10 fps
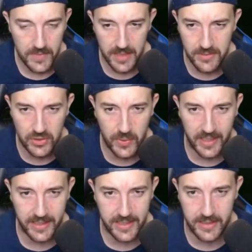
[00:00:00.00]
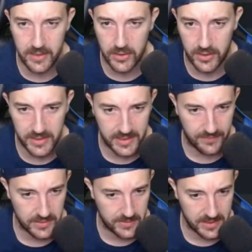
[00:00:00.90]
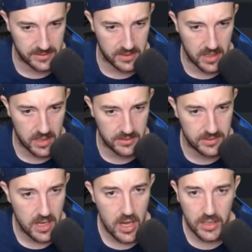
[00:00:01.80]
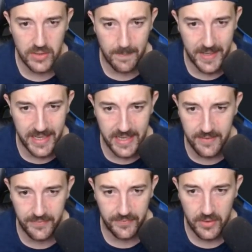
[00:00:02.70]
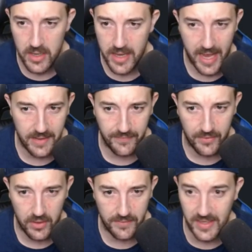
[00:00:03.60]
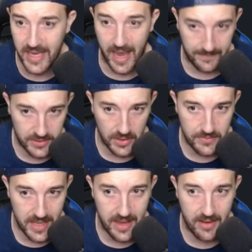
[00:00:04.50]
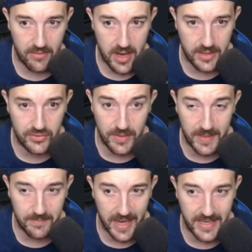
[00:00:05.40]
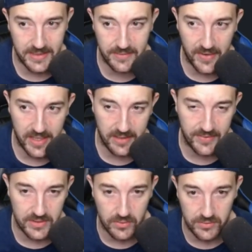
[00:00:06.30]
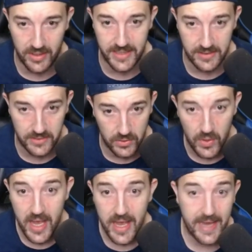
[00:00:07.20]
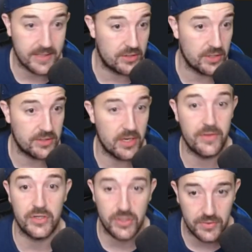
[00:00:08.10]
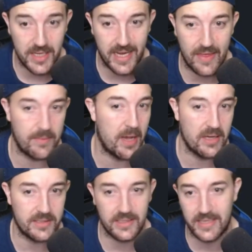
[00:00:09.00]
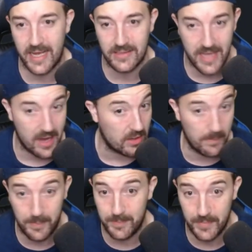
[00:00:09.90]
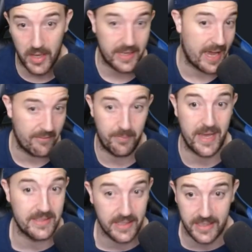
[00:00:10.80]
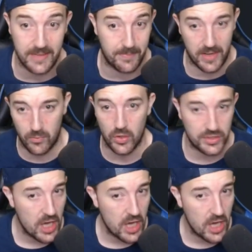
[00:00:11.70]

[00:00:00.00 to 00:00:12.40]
Let me just quickly look at the difference between these cards, because I believe 85, yeah, so their dribbling, pace, defending, and physicals are identical. It's just the shooting and the passing stats that are have basically been washed.